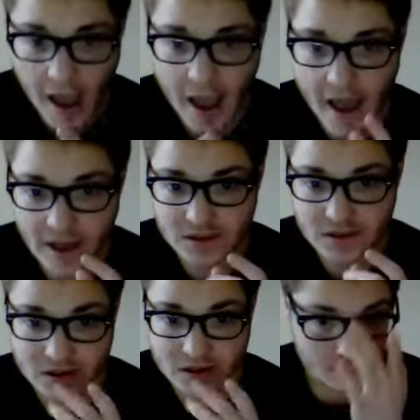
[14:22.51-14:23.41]
at
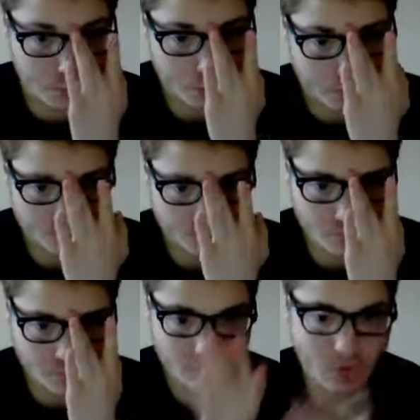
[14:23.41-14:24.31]

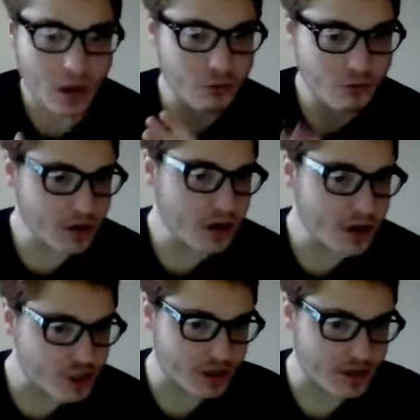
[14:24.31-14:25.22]

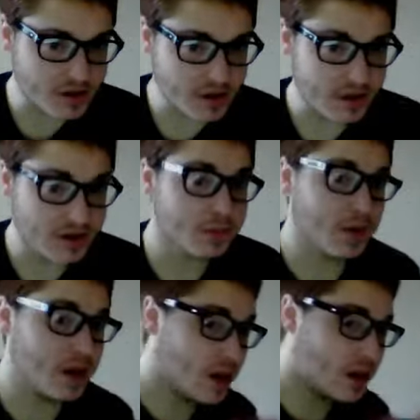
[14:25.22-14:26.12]
religion in the
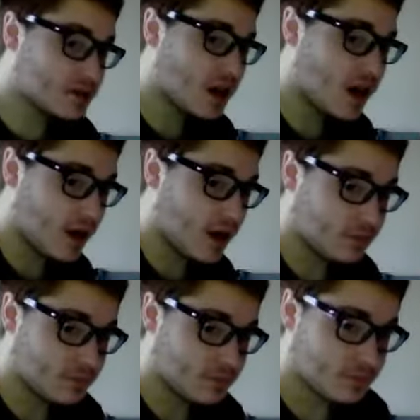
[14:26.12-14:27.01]
beginning of time,